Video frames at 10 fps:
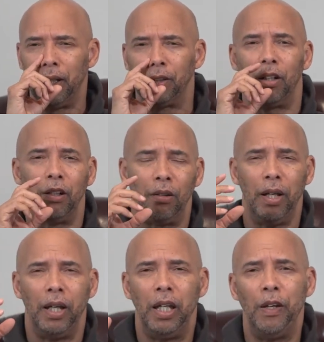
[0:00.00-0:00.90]

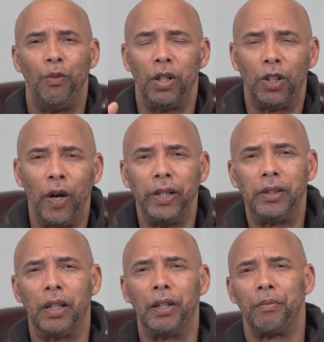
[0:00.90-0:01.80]
So if we're going
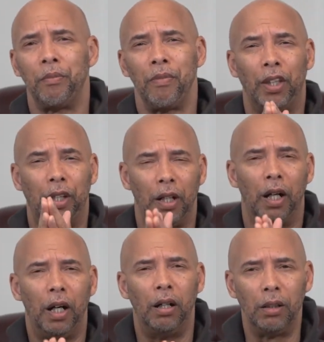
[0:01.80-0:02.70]
to get
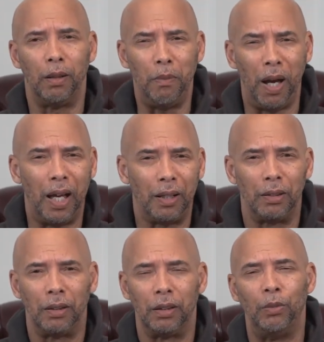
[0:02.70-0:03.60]
our hunger back,
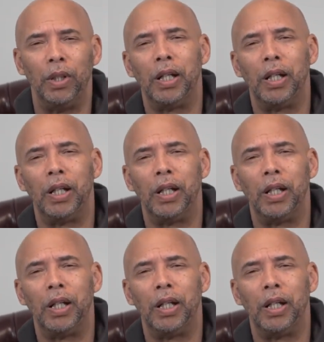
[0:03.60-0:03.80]
we